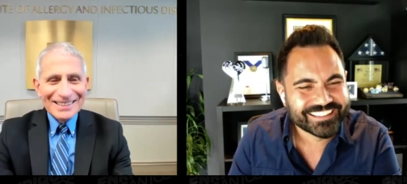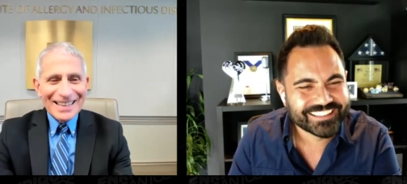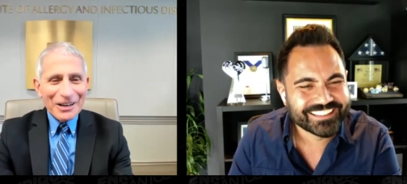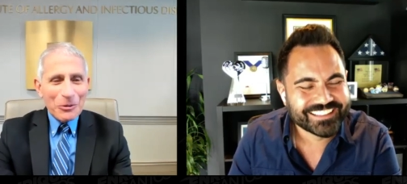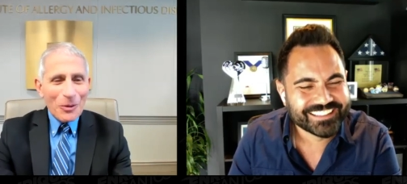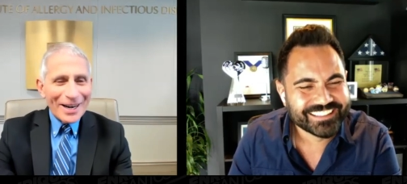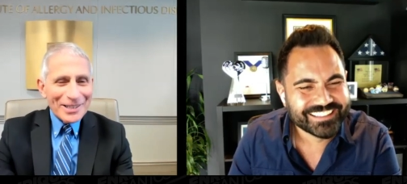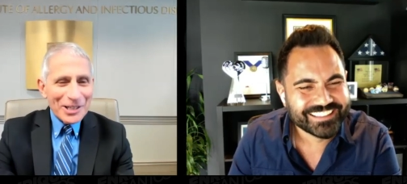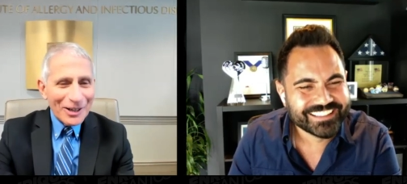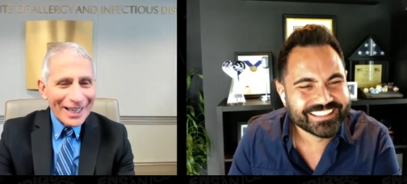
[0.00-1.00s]
Speaker 1: not quite
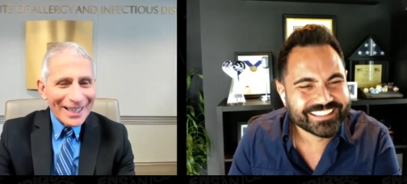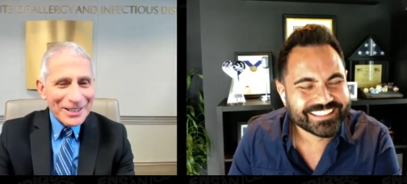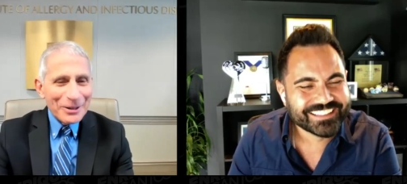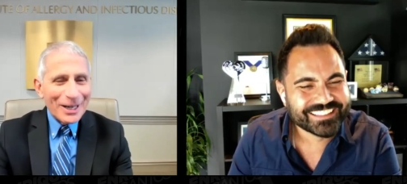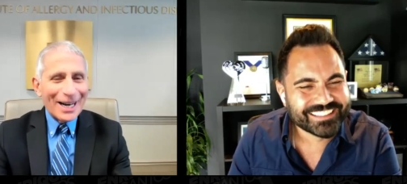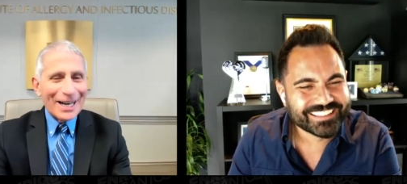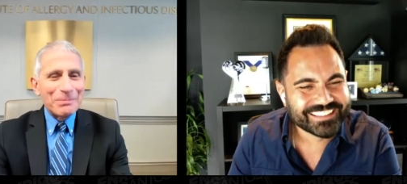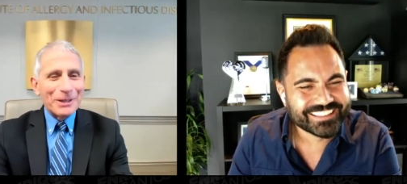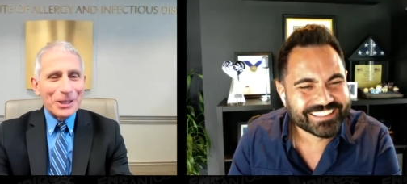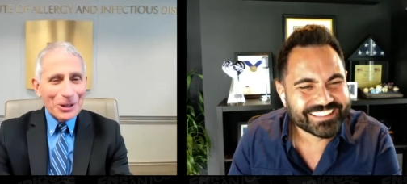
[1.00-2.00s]
as huggy as you guys,
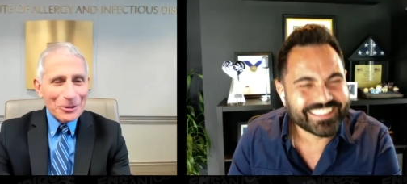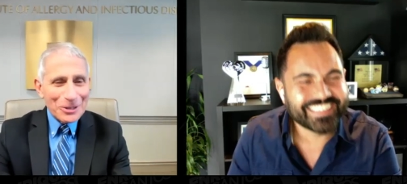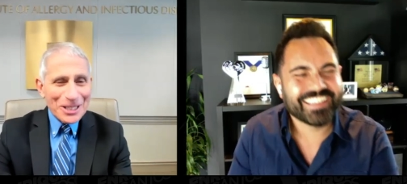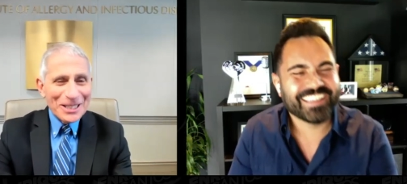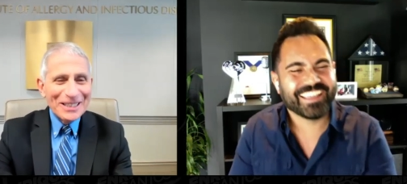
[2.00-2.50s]
but close.